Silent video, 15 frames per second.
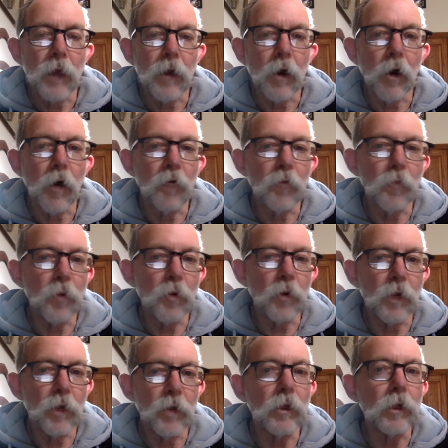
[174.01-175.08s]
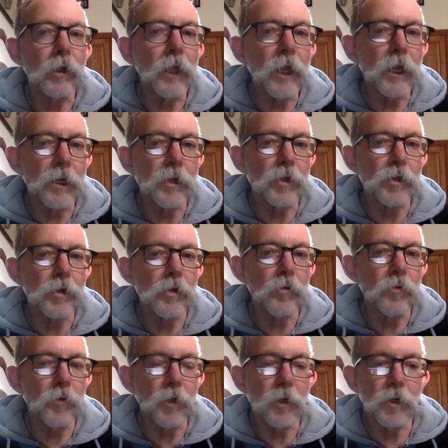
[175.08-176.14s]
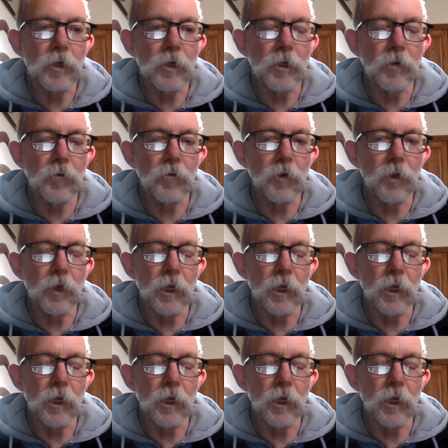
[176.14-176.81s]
I've put in the links in